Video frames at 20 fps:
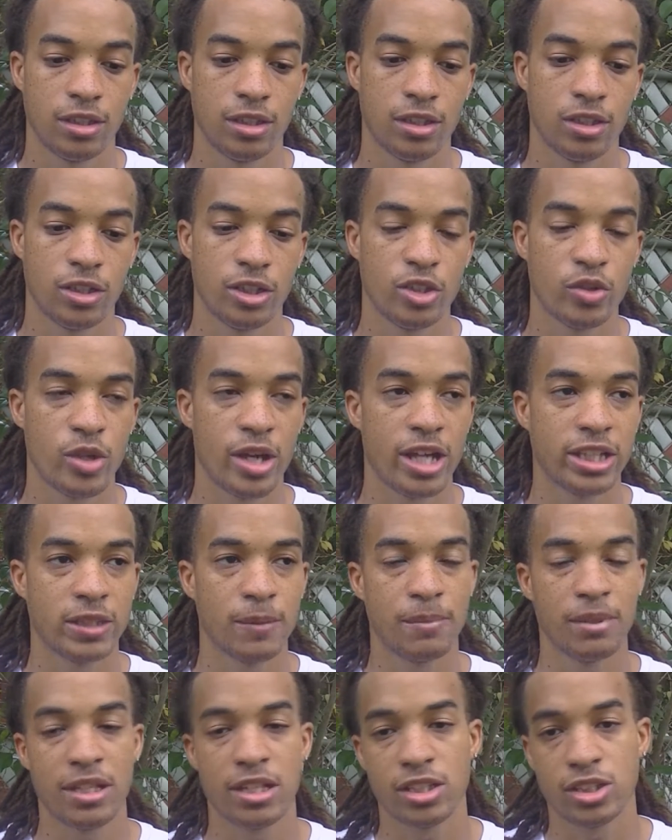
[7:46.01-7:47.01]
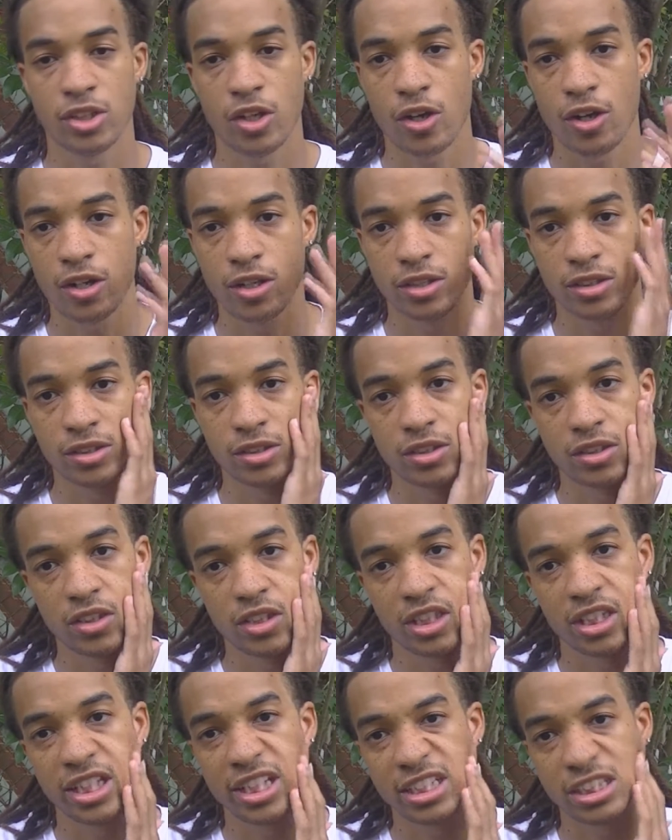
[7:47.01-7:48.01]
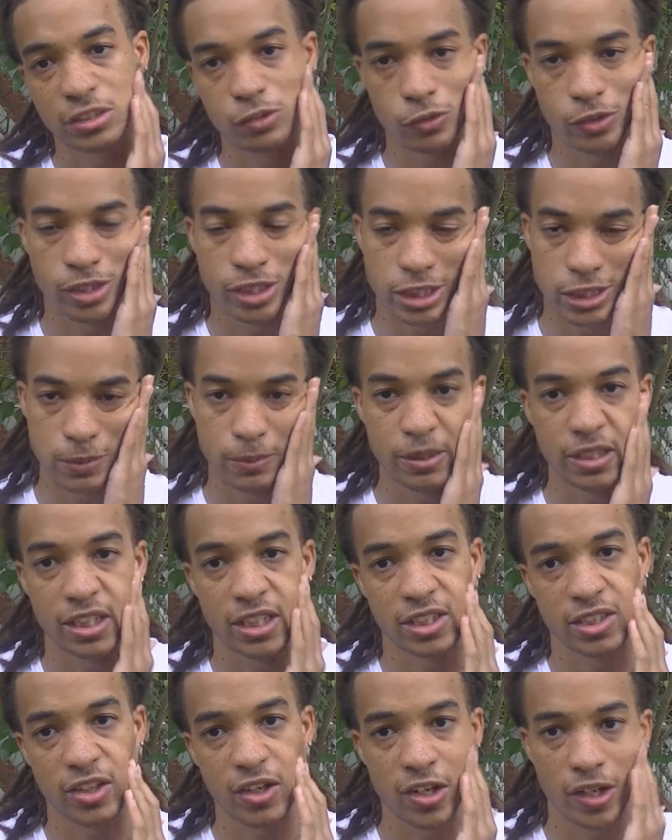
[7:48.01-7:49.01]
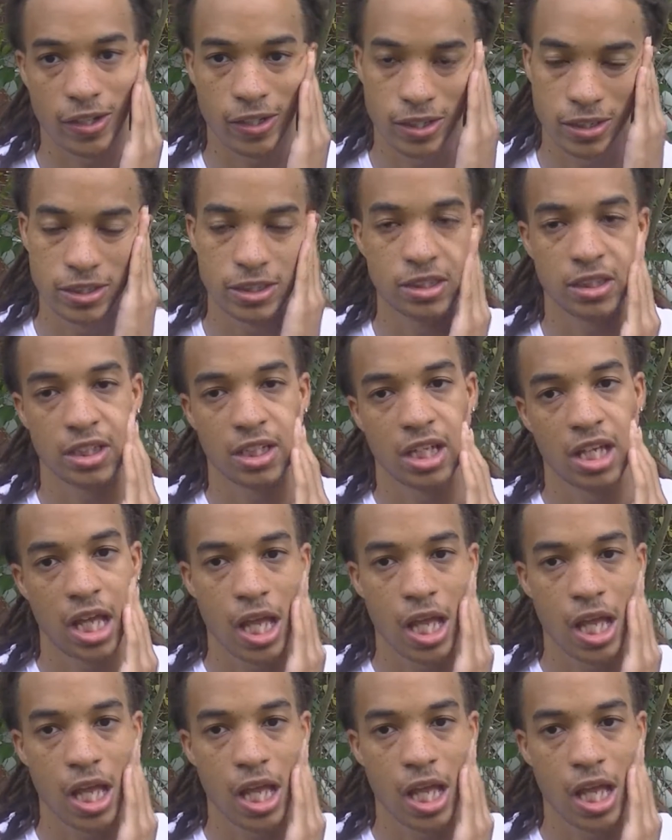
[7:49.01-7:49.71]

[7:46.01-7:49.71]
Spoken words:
You don't have to be in charge. You can let someone else be in charge.